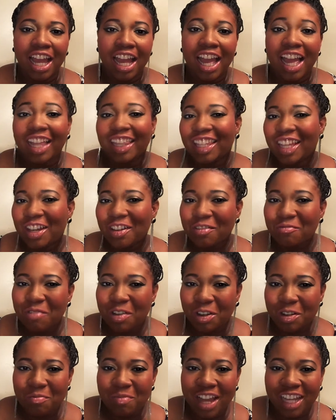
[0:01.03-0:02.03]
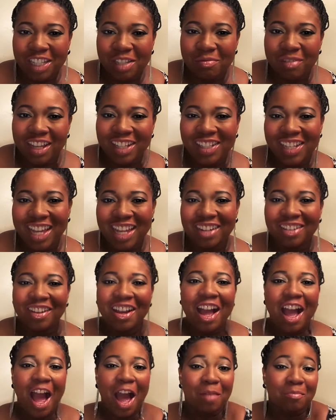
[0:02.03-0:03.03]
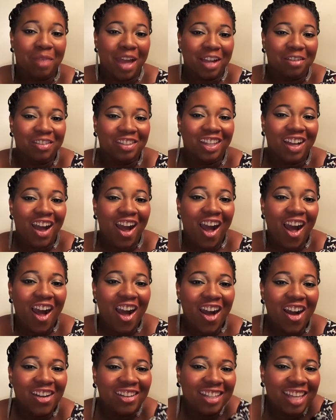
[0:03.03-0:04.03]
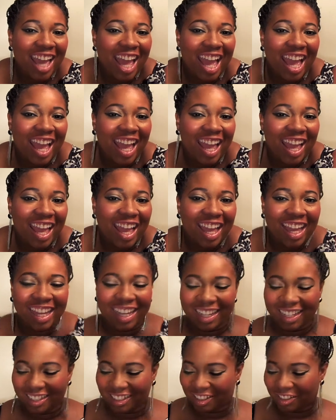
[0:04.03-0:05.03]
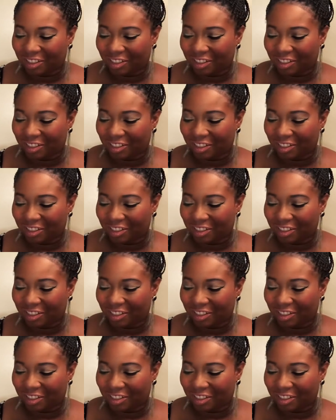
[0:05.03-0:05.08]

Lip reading: Hello and welcome back to my channel. I'm back with the haul. Yay!